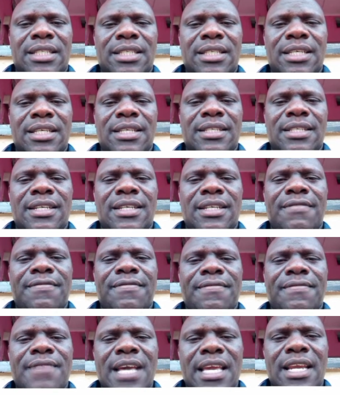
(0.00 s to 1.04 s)
is
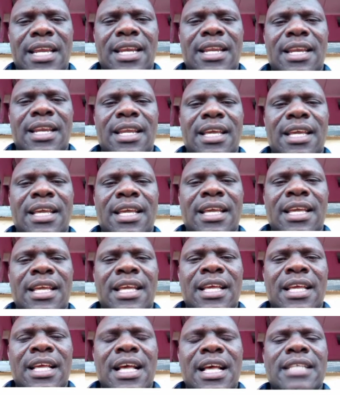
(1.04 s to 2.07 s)
defined
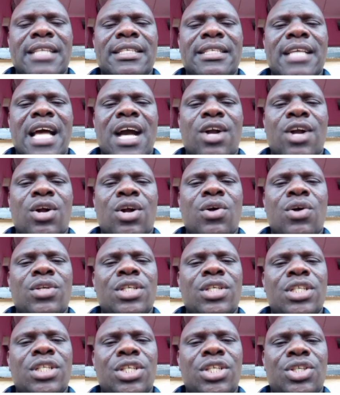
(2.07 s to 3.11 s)
as a
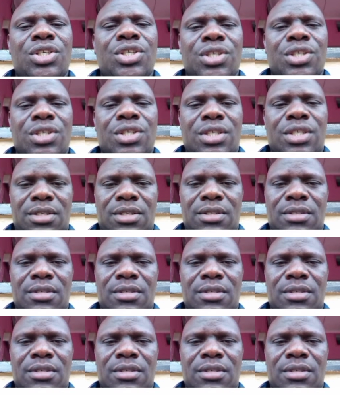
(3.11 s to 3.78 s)
condition,